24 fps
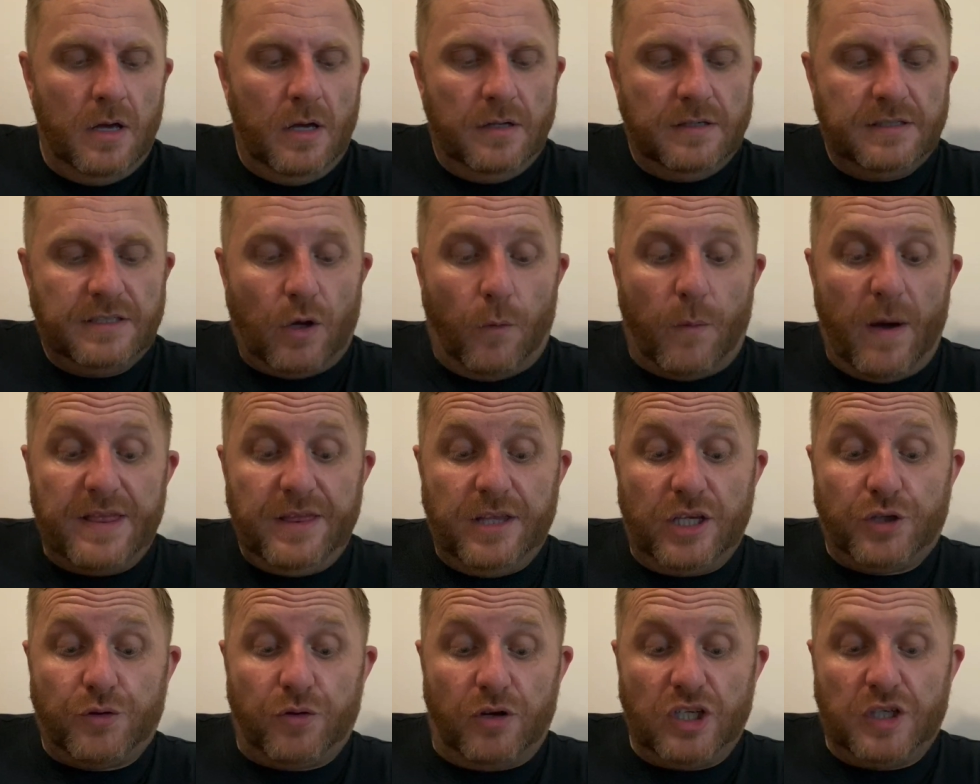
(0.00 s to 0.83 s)
So when
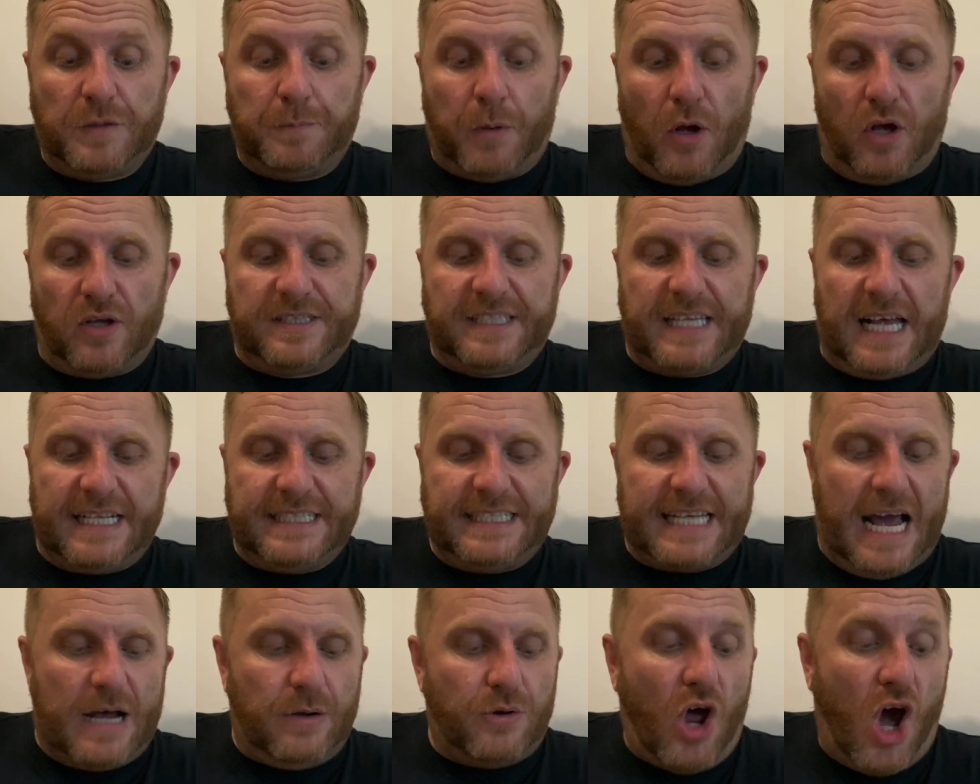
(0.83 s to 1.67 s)
the Trunchbull sat
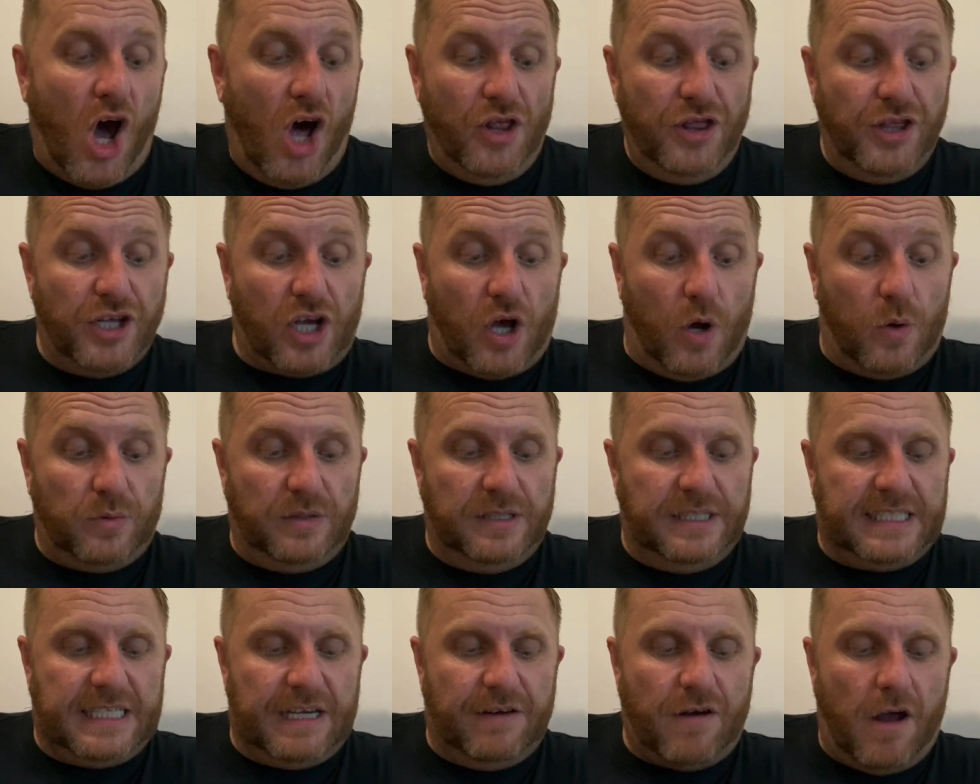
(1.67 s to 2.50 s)
down on the
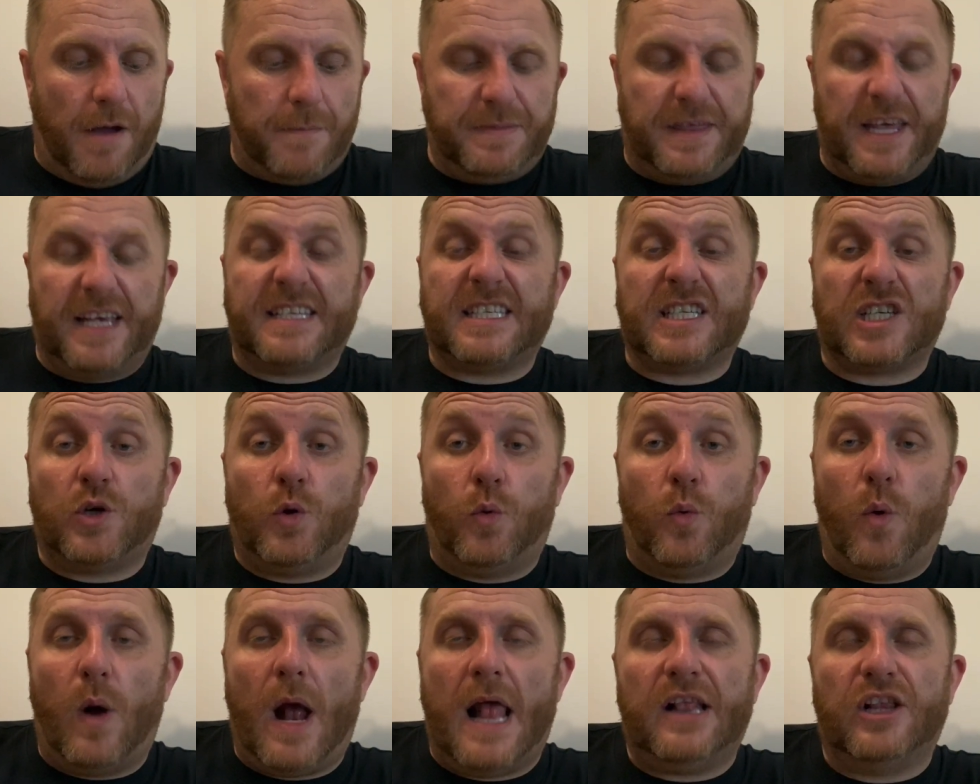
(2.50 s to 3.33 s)
golden syrup, the
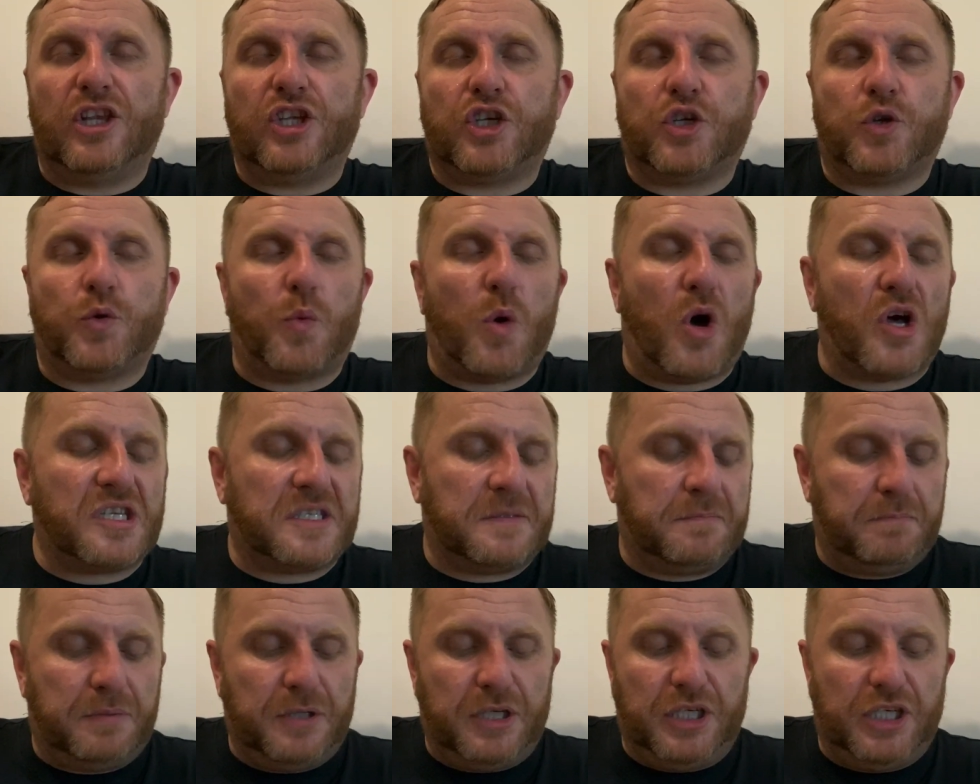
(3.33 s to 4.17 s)
squelch was
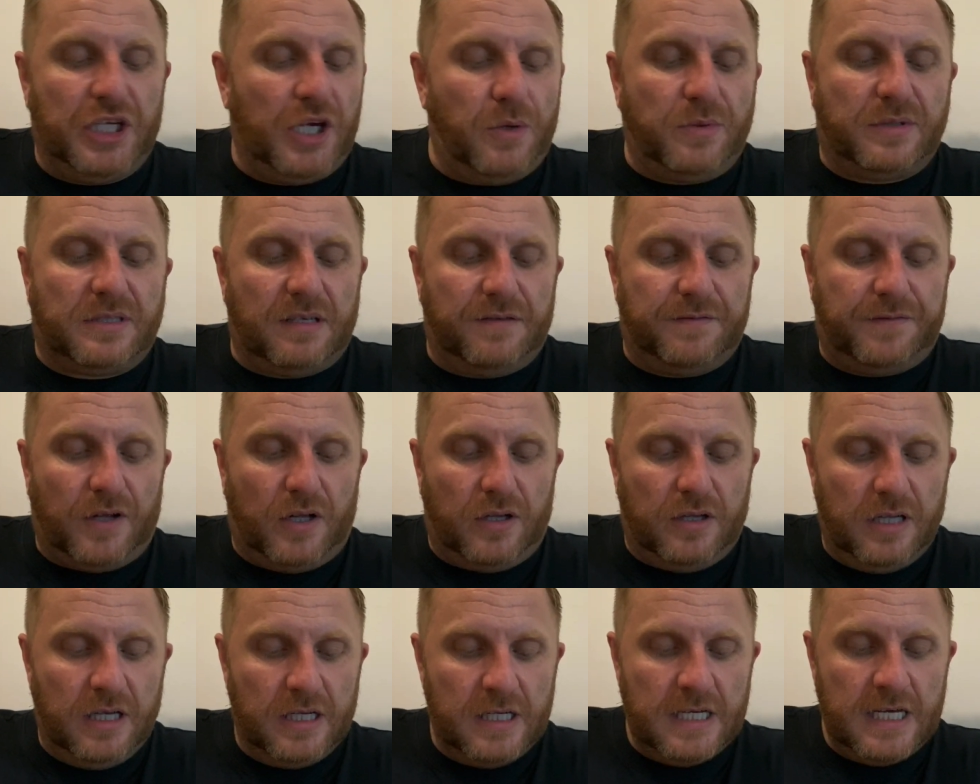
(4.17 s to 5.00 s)

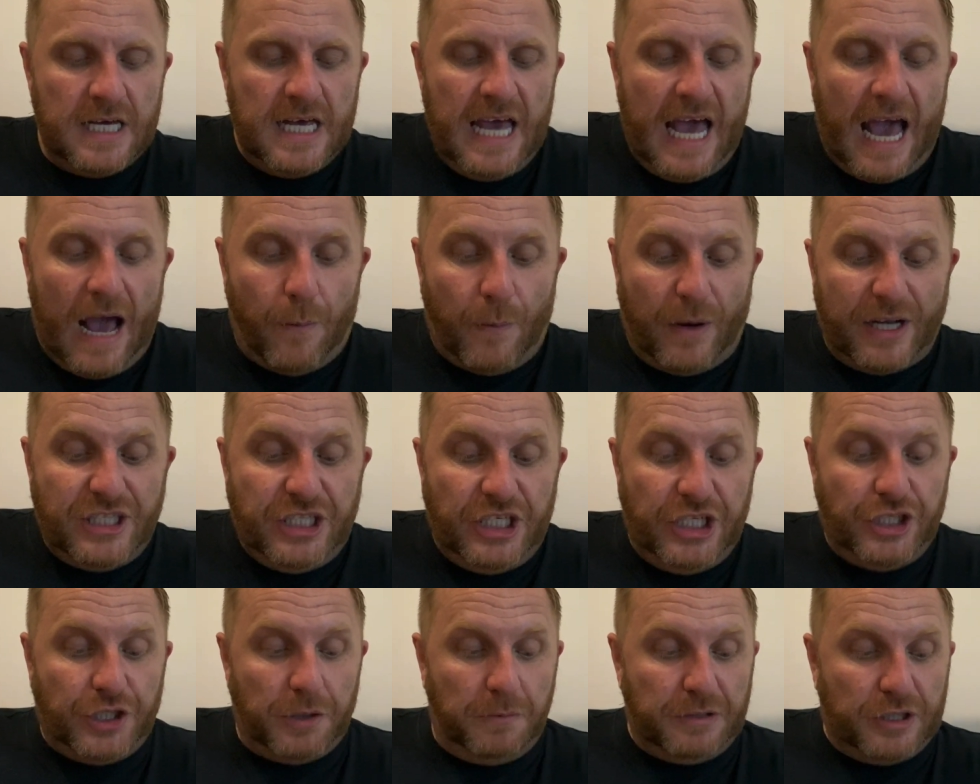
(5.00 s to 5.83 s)
beautiful. And when
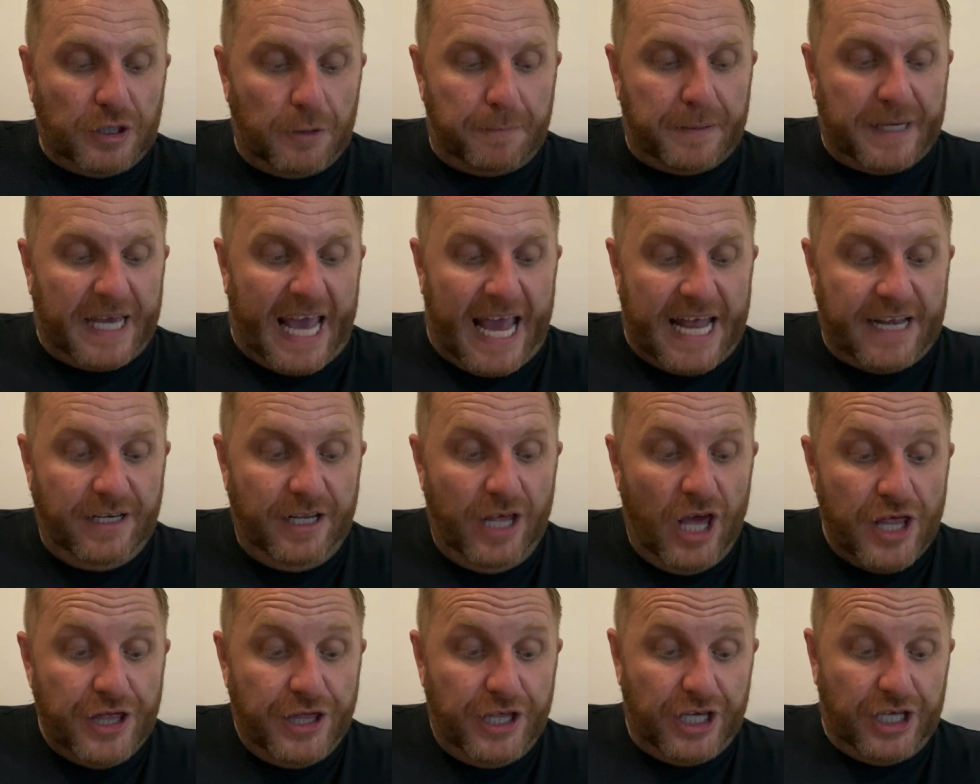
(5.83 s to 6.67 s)
she jumped up
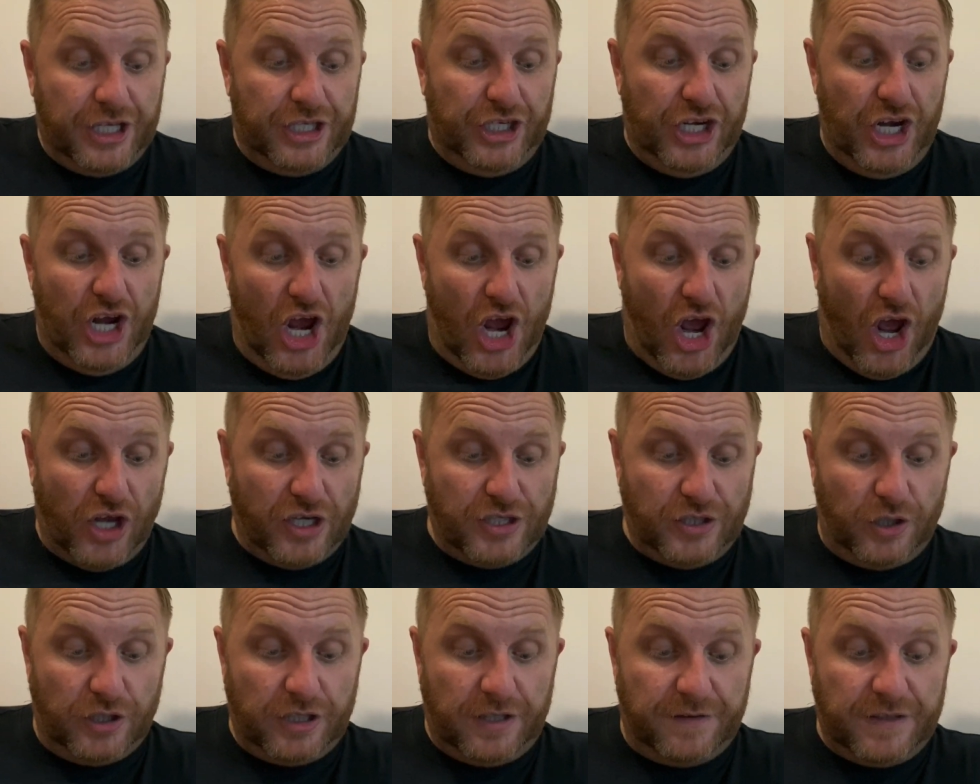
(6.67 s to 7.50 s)
again, the chair
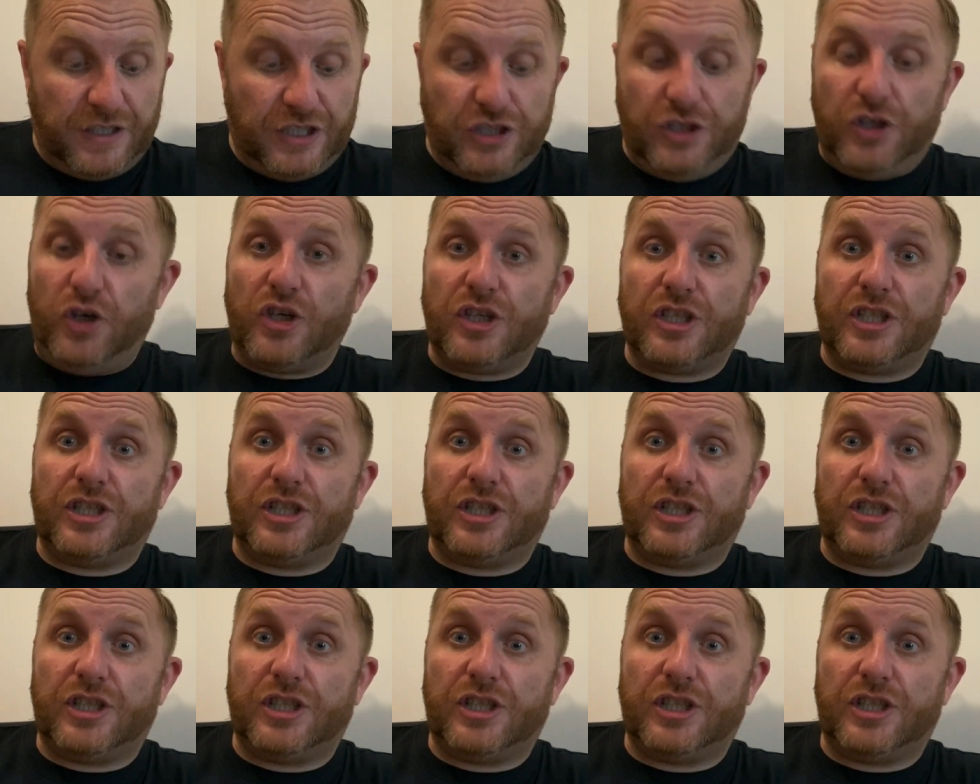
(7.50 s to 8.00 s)
sort of stuck